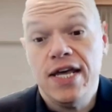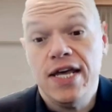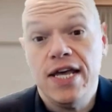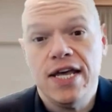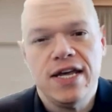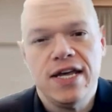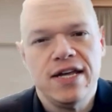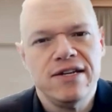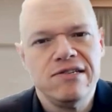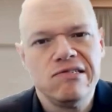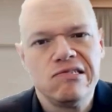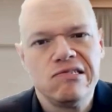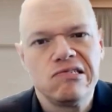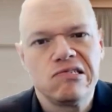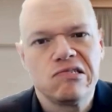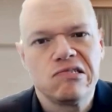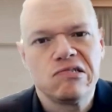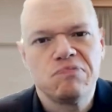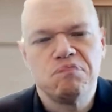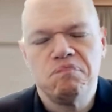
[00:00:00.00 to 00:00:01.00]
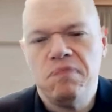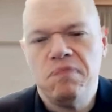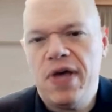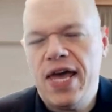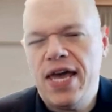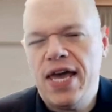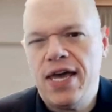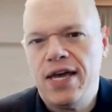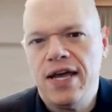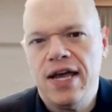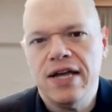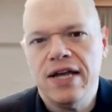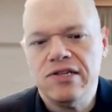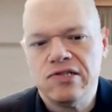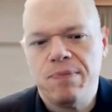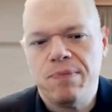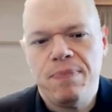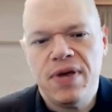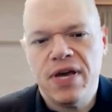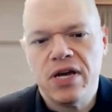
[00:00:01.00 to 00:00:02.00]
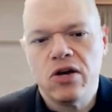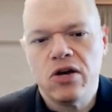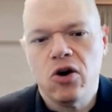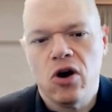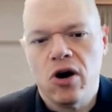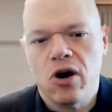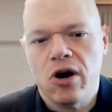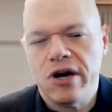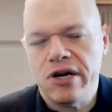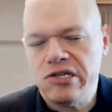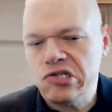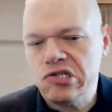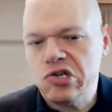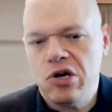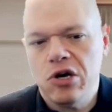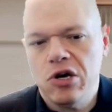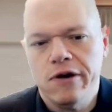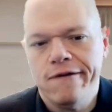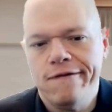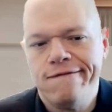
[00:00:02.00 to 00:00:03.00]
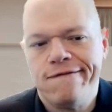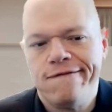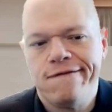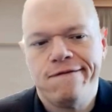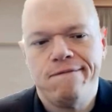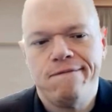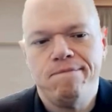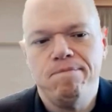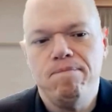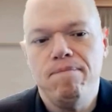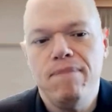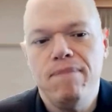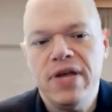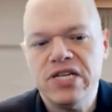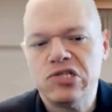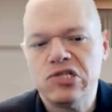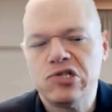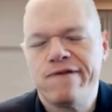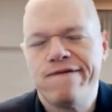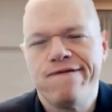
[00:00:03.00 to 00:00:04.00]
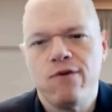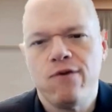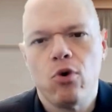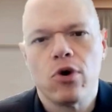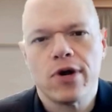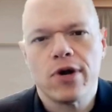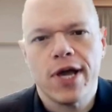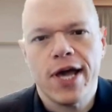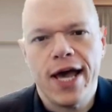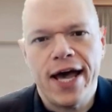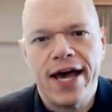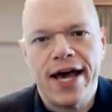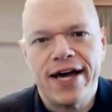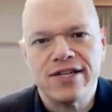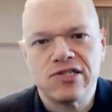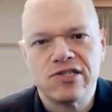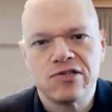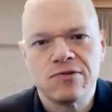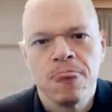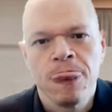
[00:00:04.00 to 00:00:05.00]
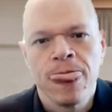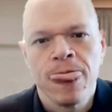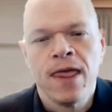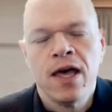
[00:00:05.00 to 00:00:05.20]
is a big cause of missed forecasts.